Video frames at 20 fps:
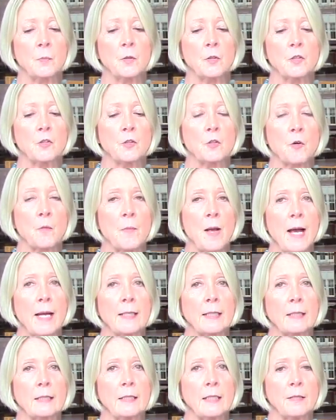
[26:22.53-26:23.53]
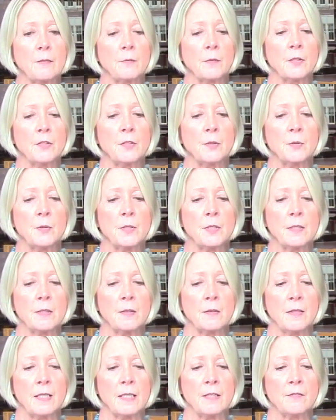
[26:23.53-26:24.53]
which dramatically reduced
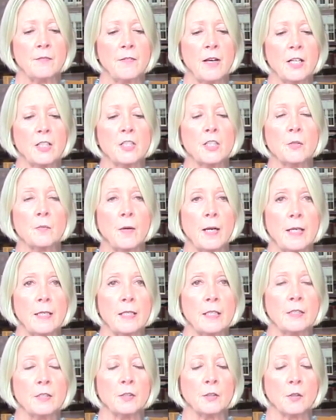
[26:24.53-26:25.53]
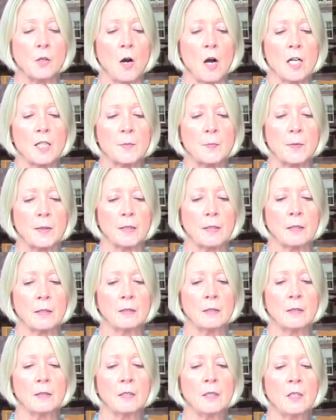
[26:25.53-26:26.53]
the infection rate in her hospital.
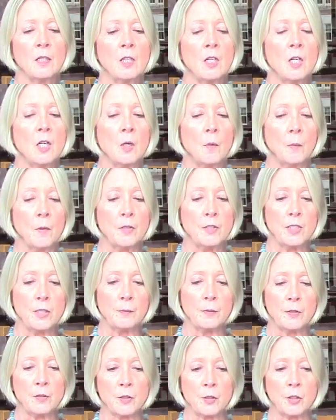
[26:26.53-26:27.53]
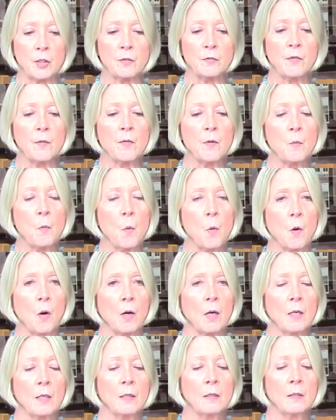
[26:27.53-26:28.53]
When she returned from the war,